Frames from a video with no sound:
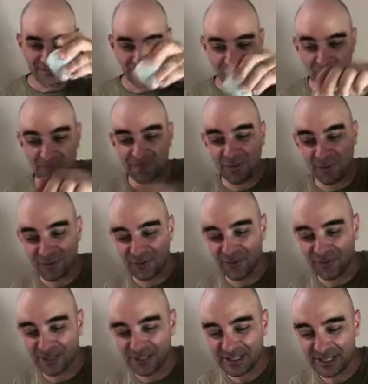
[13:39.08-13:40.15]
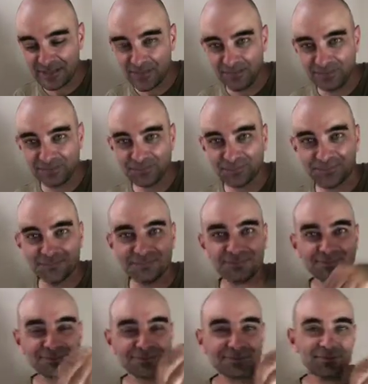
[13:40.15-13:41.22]
even with the first steep,
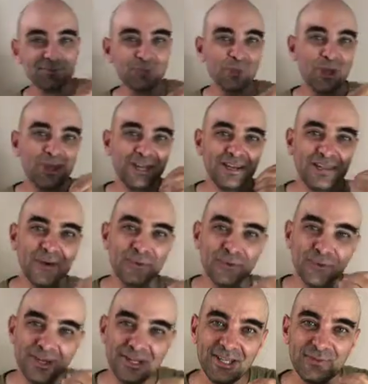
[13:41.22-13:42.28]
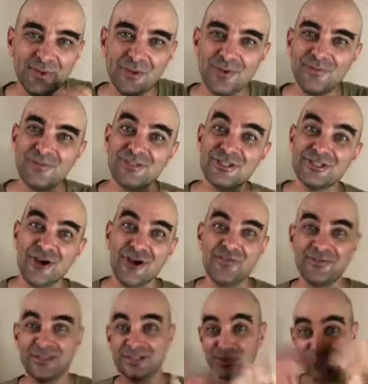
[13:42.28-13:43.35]
I'm getting that really beautiful
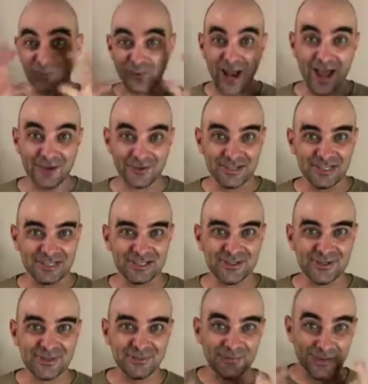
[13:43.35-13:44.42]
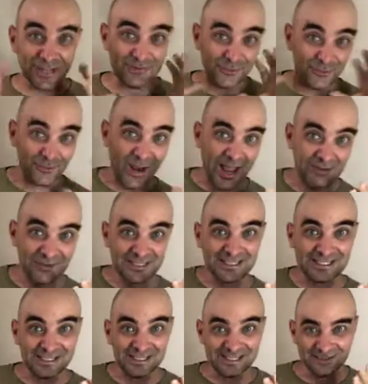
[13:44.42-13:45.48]
softness, roundness to the flavor,
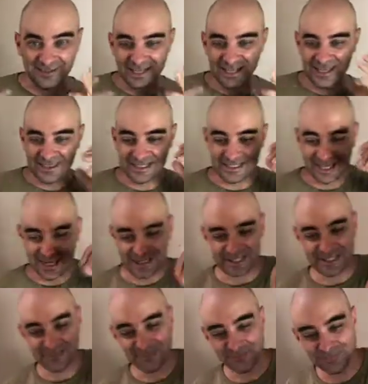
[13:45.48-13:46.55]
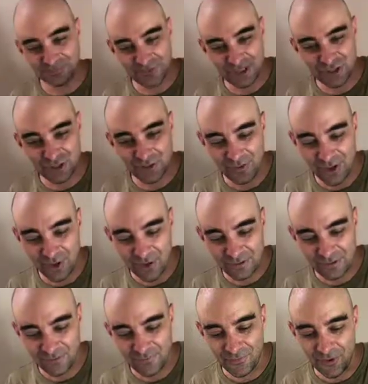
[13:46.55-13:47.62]
roundness to the taste. So here we go,
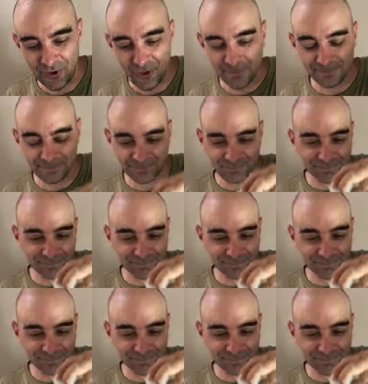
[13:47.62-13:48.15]
the fall.